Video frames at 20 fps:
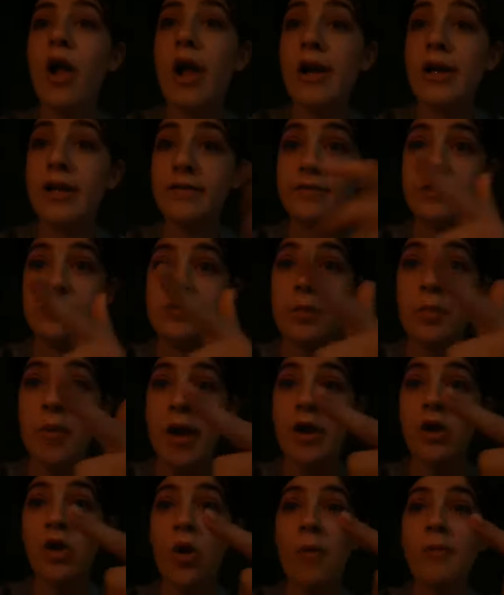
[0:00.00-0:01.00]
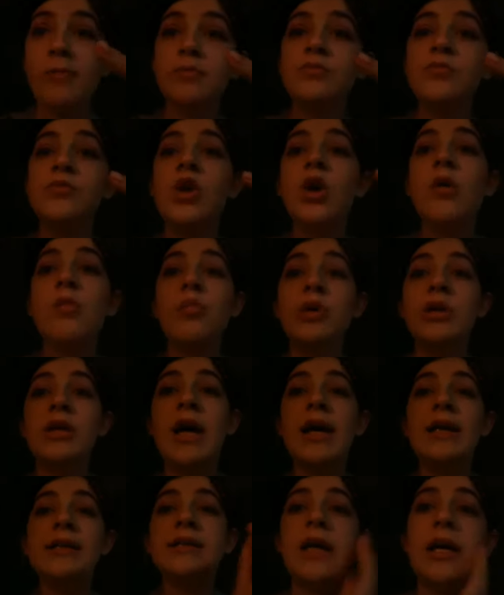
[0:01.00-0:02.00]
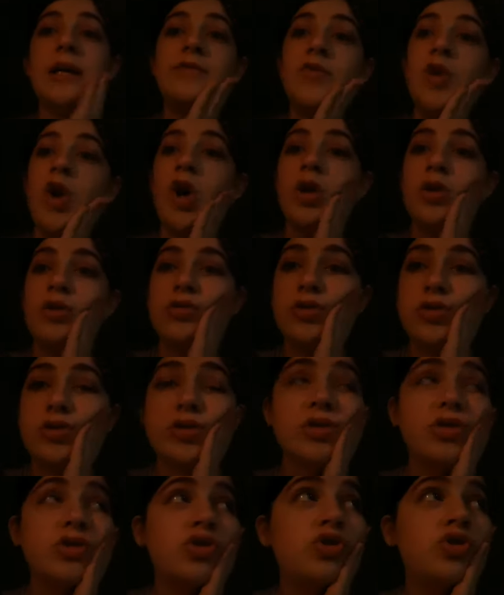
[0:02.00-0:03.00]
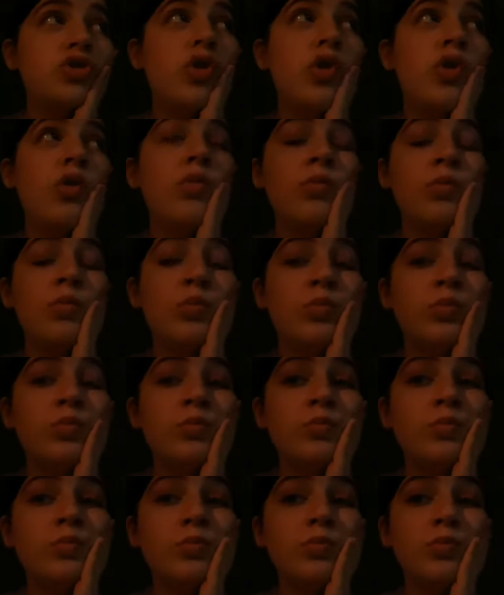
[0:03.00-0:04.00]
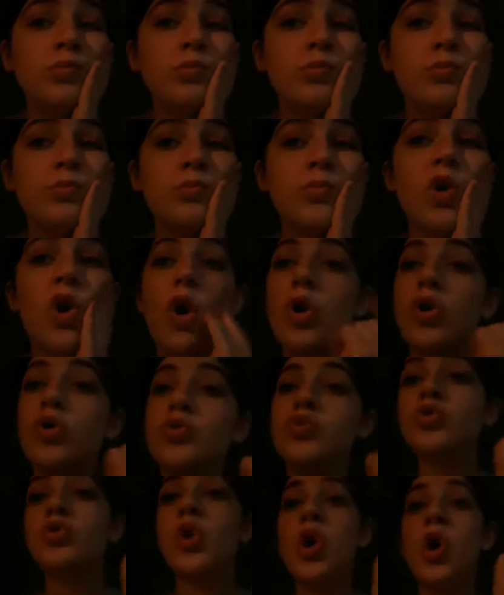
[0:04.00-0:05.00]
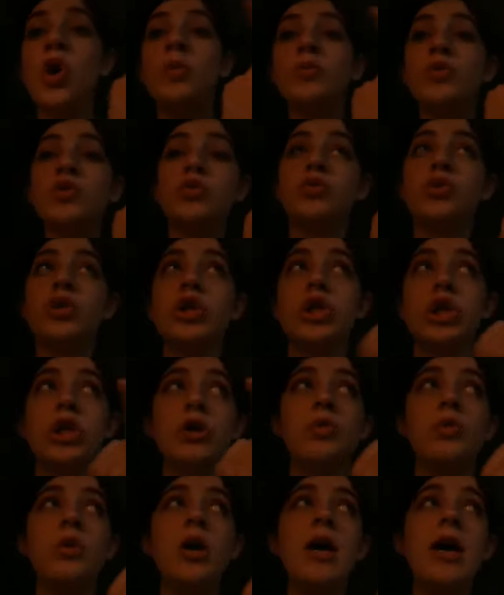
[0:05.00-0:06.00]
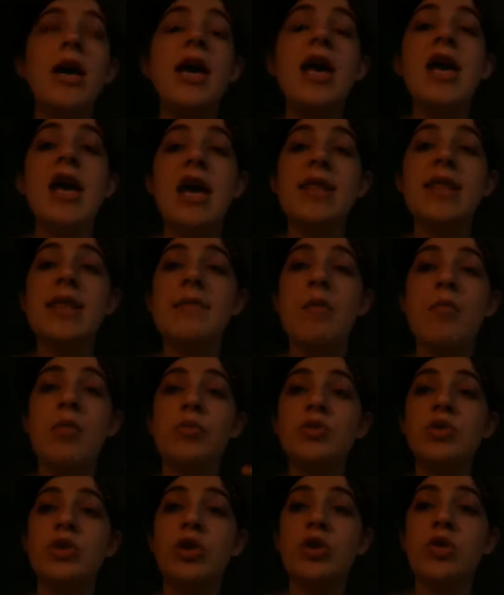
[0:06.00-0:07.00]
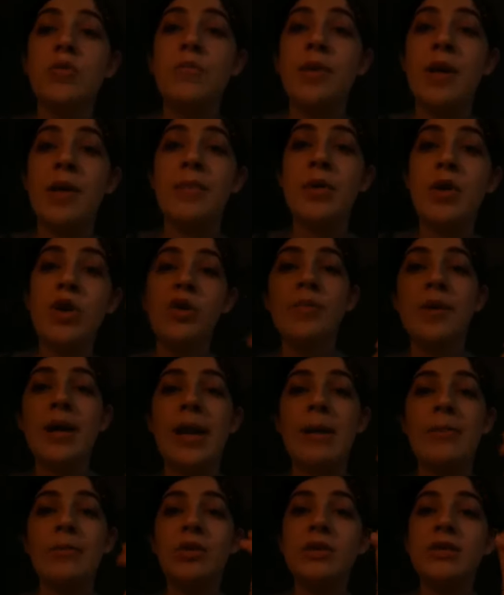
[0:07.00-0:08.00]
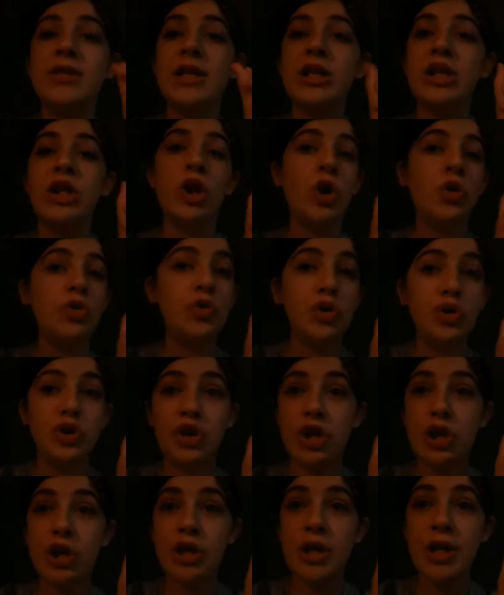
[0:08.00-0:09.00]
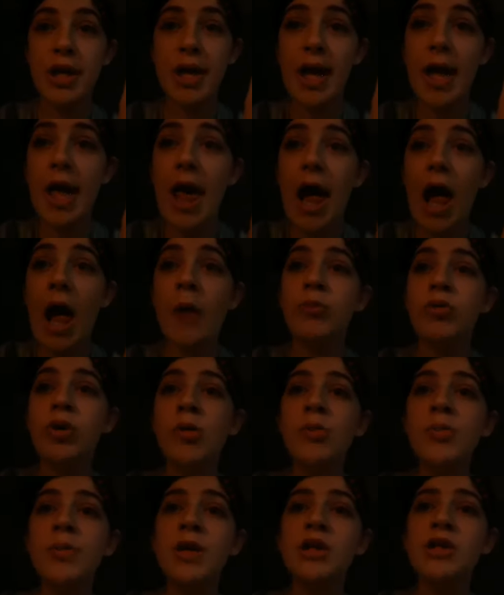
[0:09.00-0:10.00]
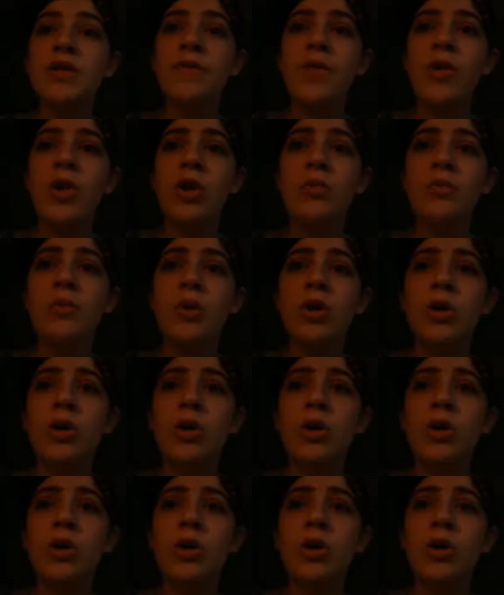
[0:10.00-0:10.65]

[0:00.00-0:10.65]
I've done my makeup, but like I've got some homeschool to do, and then my mum's gonna come pick me up and I'm gonna take you on the journey. I'll probably be able to